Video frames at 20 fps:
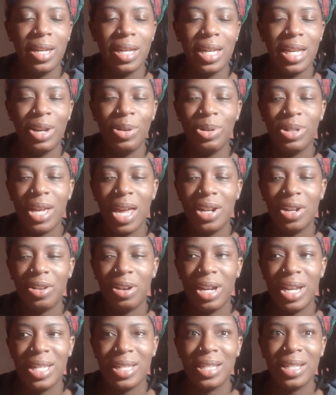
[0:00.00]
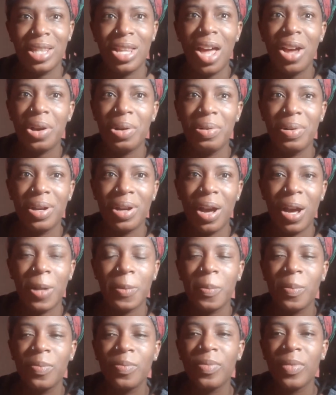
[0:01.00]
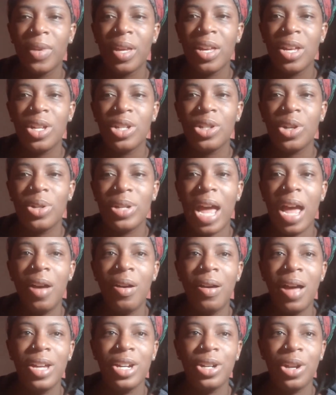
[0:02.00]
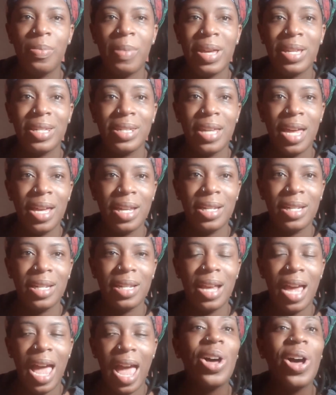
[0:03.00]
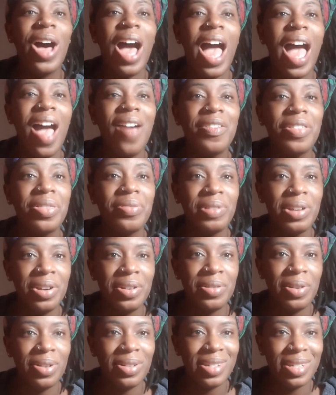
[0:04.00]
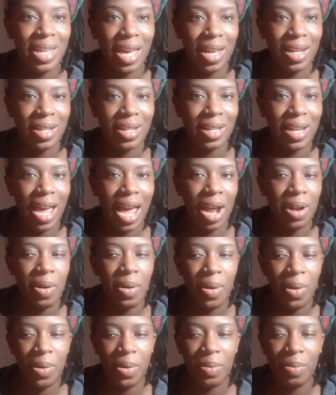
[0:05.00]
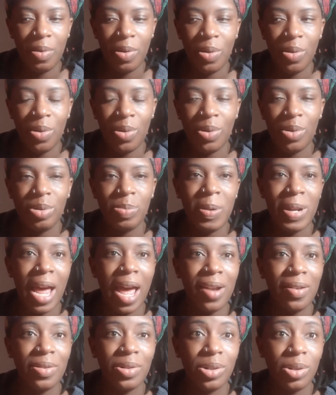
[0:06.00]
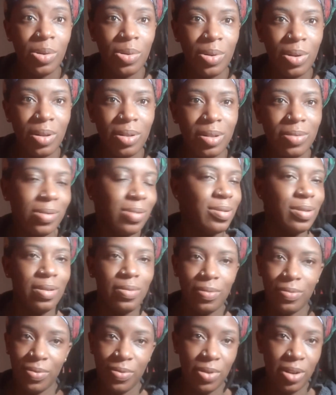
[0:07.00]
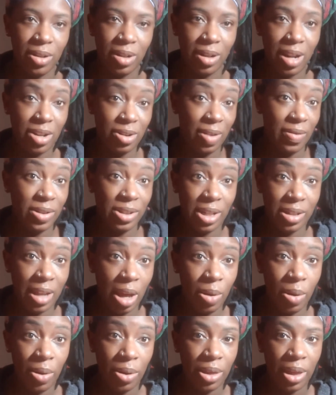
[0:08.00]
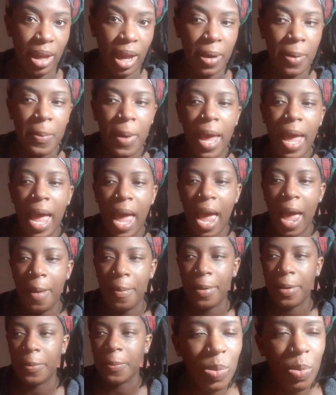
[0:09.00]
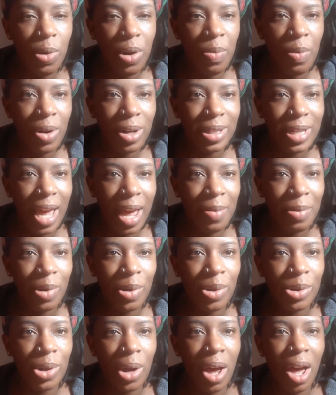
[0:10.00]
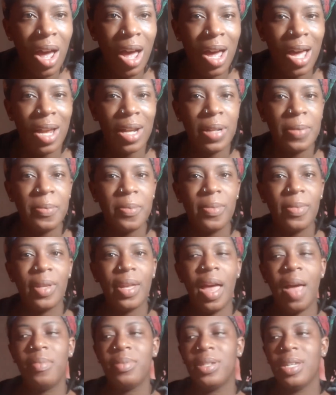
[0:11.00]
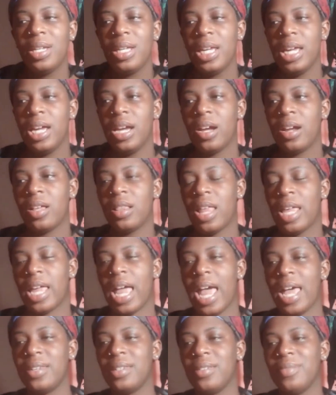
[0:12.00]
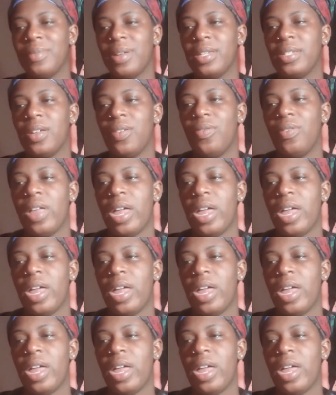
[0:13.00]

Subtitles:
was kind of crazy. It's a lot going on. So now, my son, I have a 3-year-old son at home who's been out of school ever since that whole thing happened. More and more time goes on, I'm sitting here asking myself